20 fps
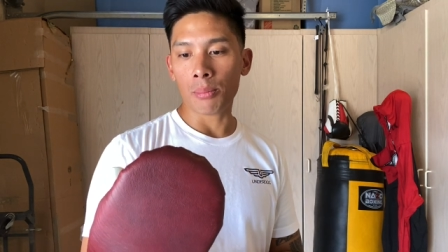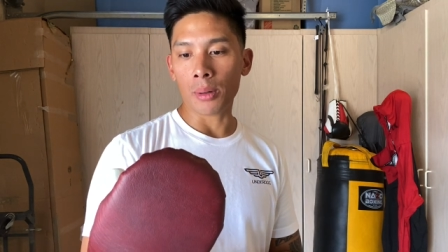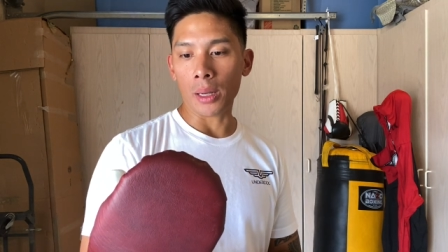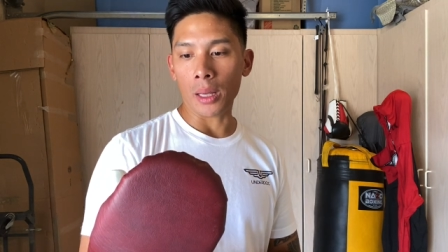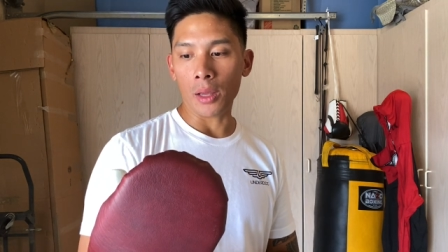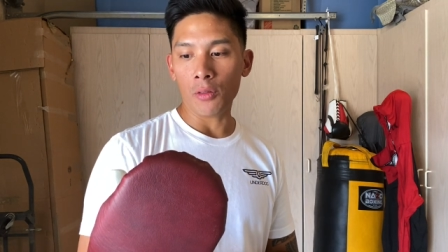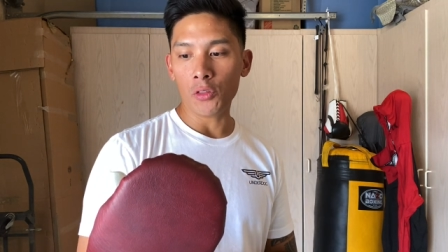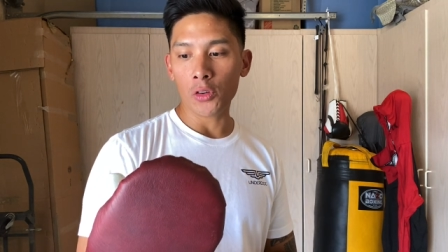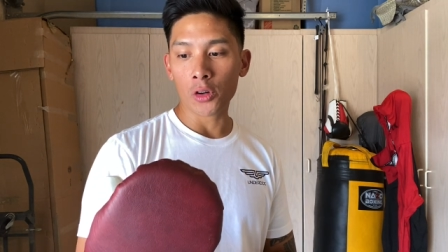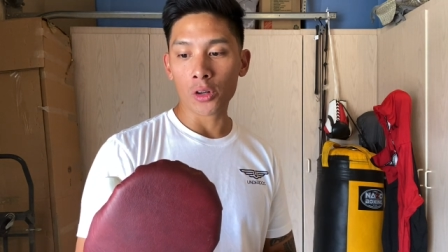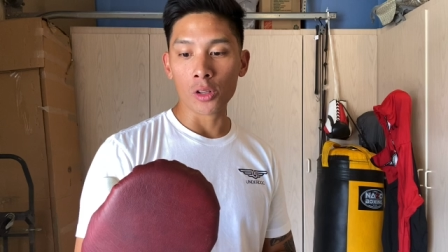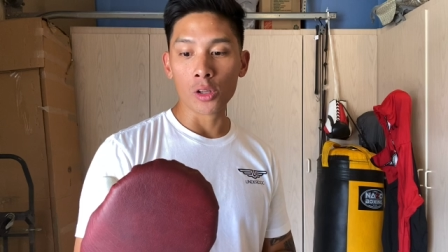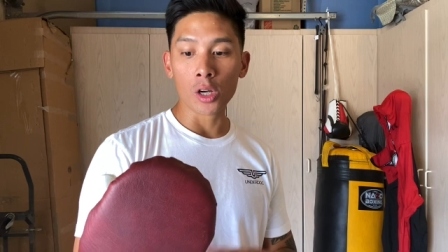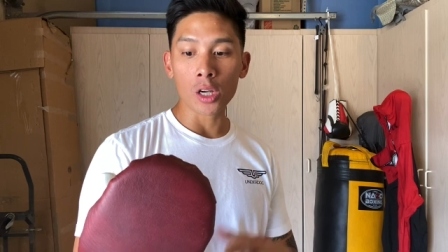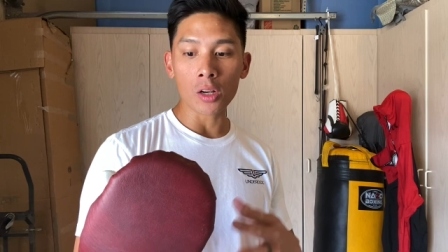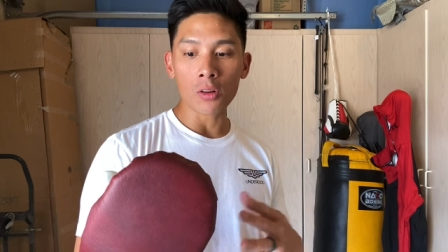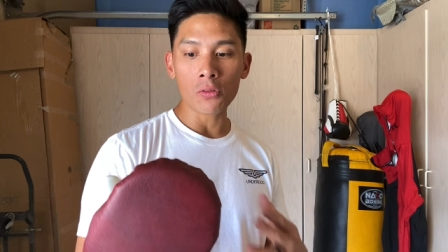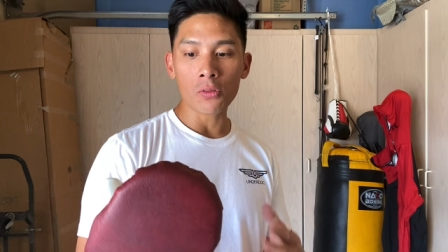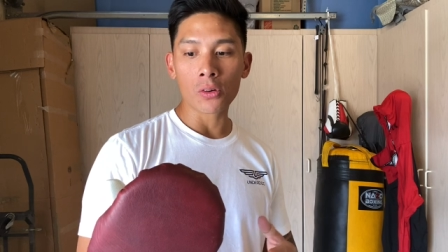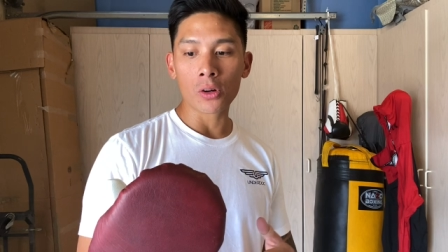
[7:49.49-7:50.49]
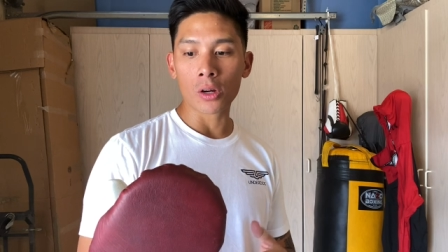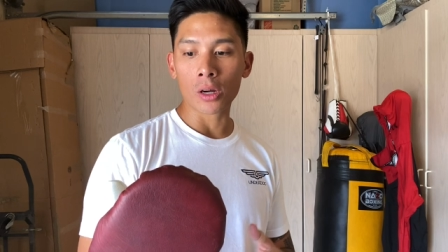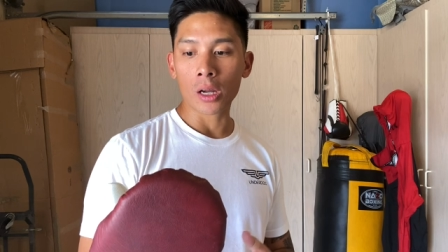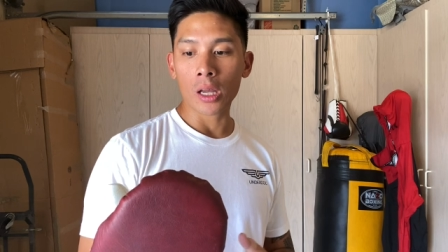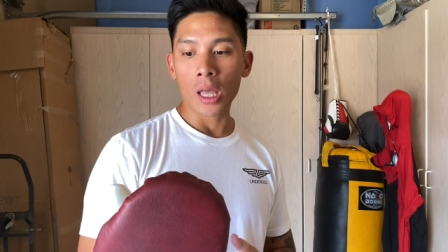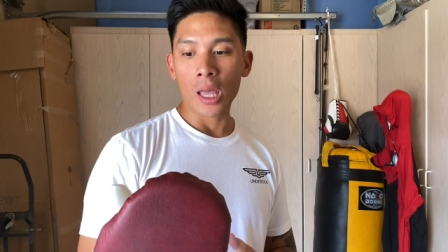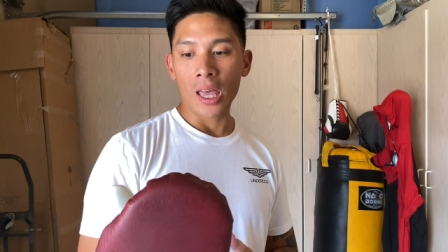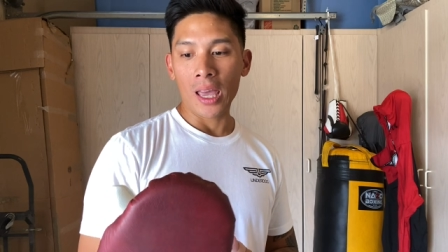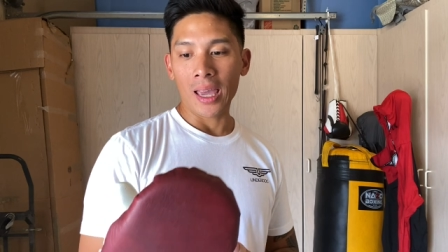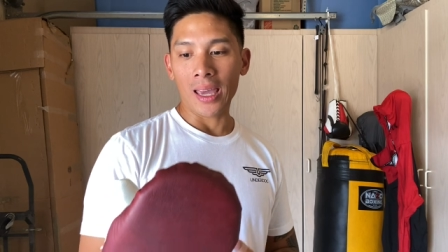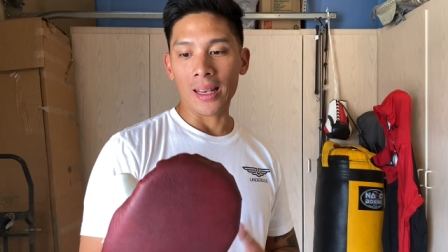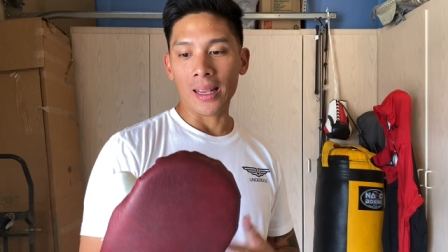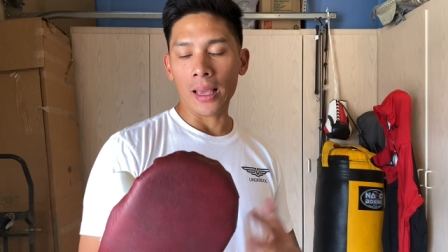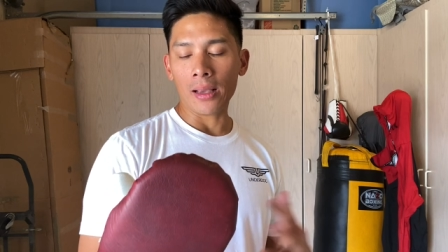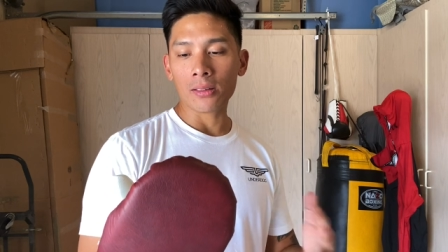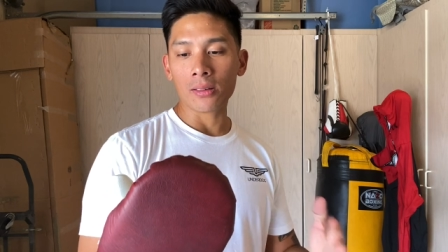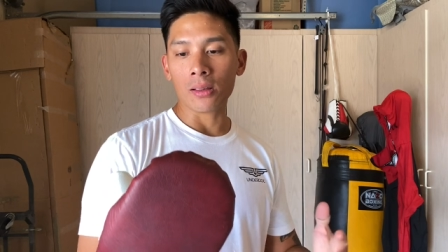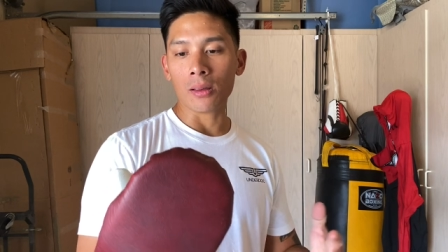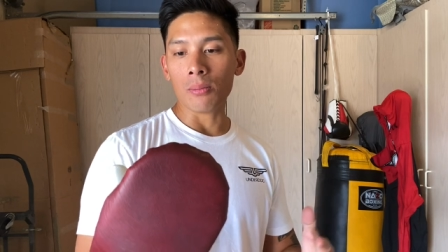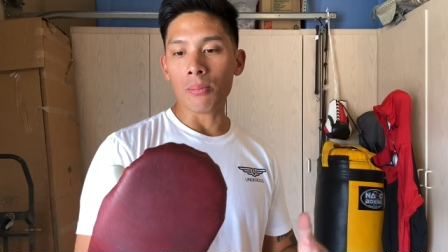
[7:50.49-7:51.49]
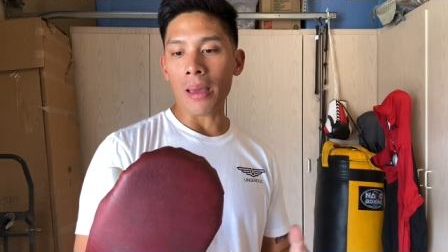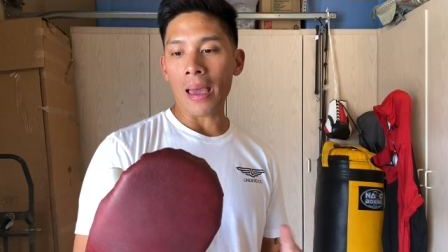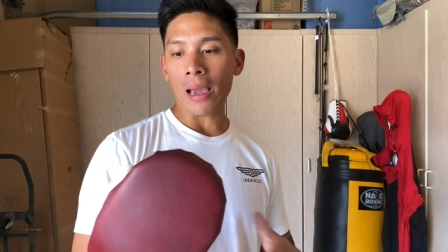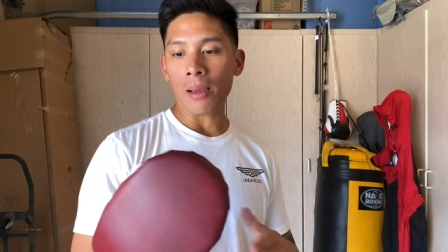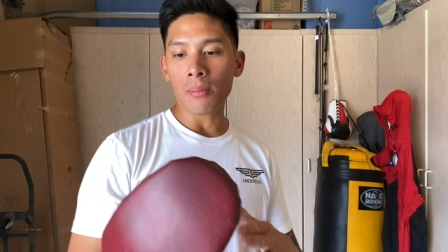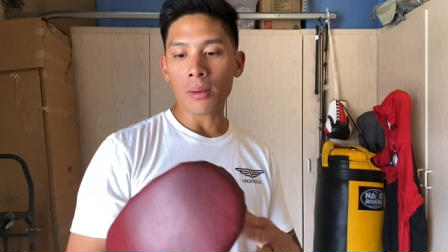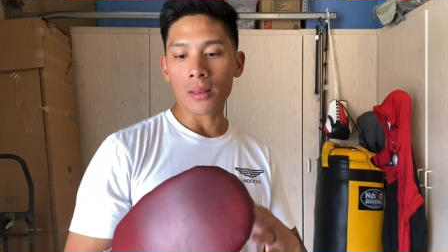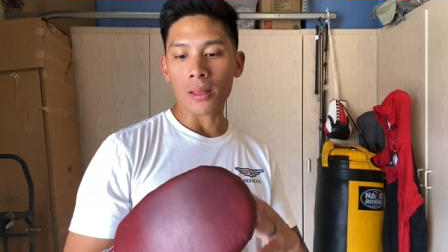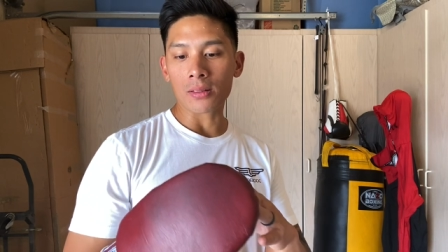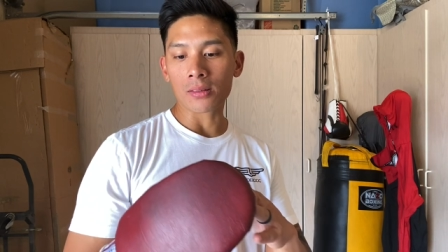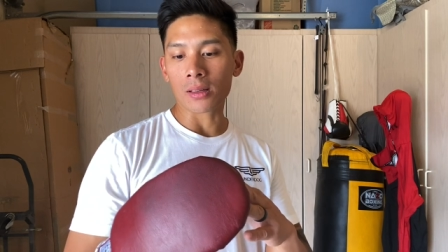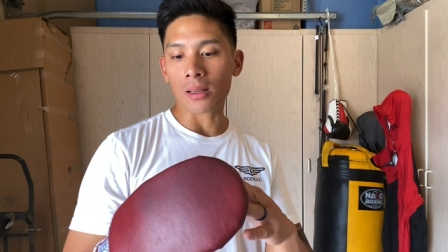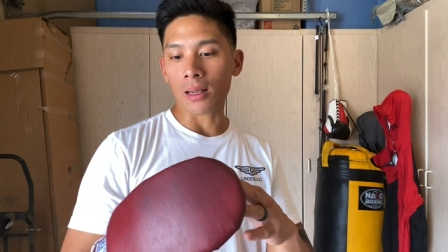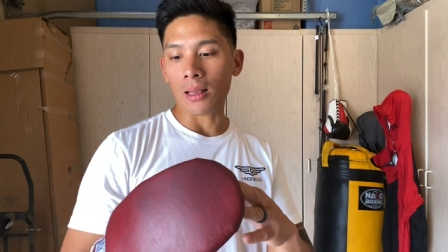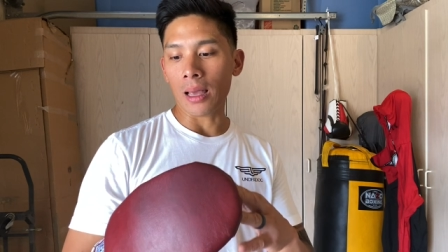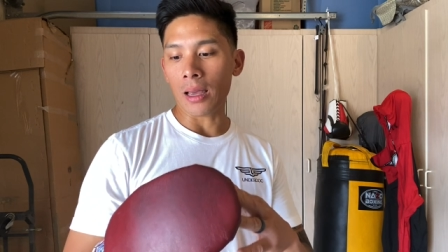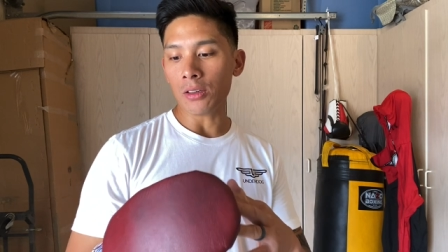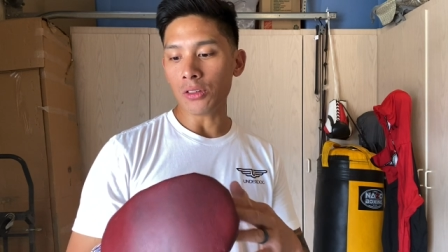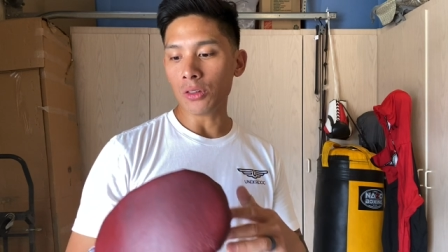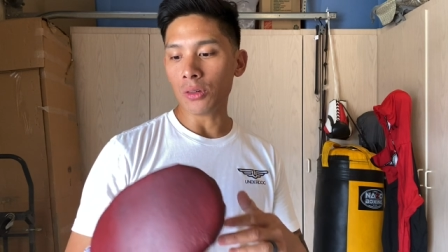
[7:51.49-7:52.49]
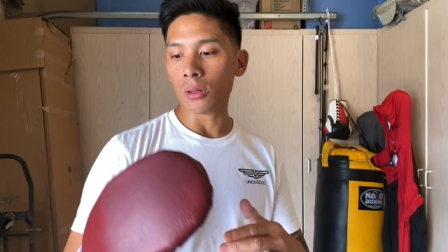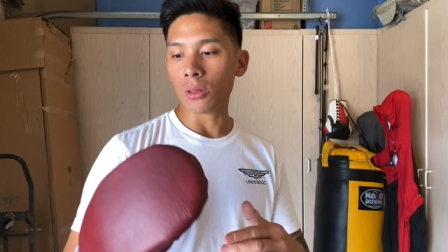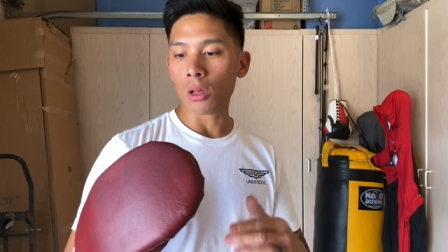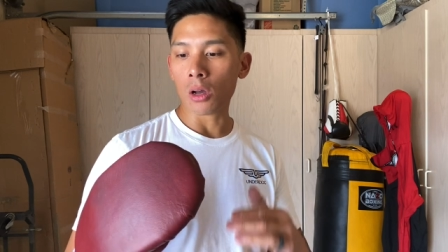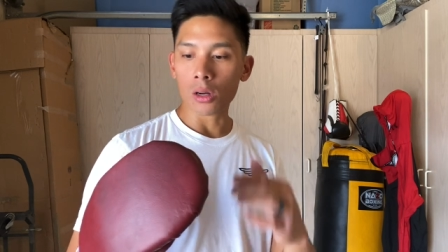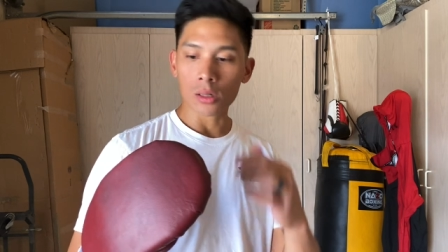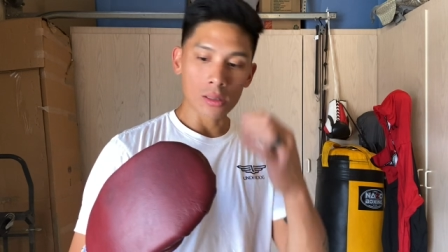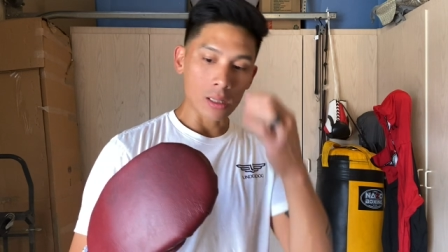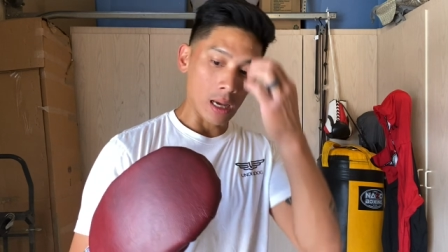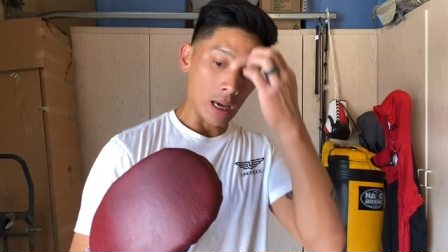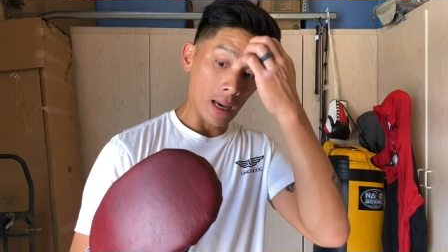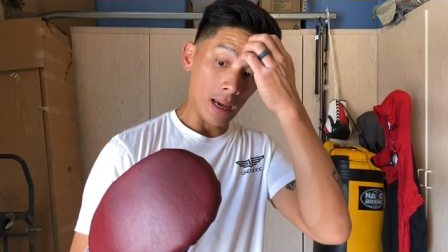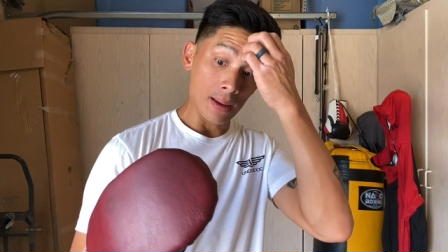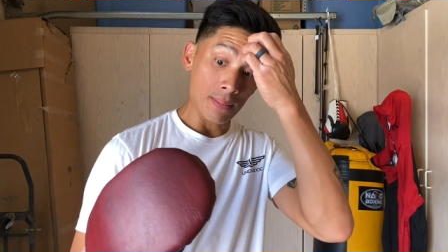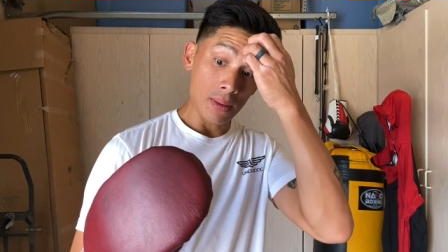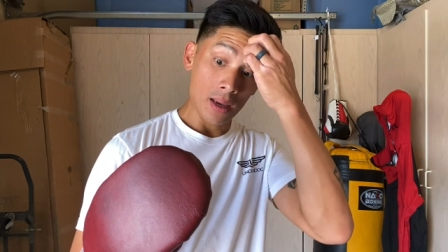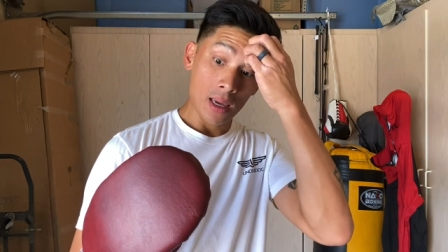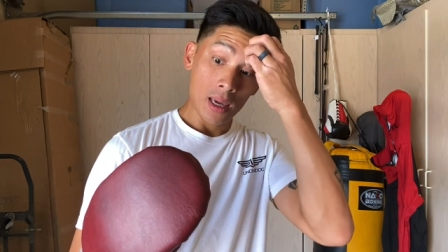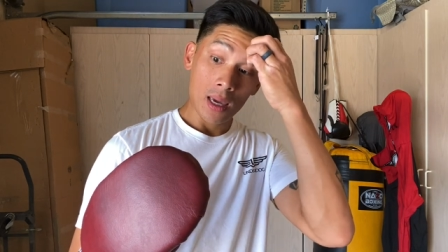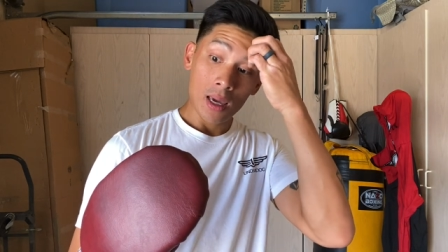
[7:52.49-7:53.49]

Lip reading: But if you're looking for an excellent bag mitt that's going to last you a long time,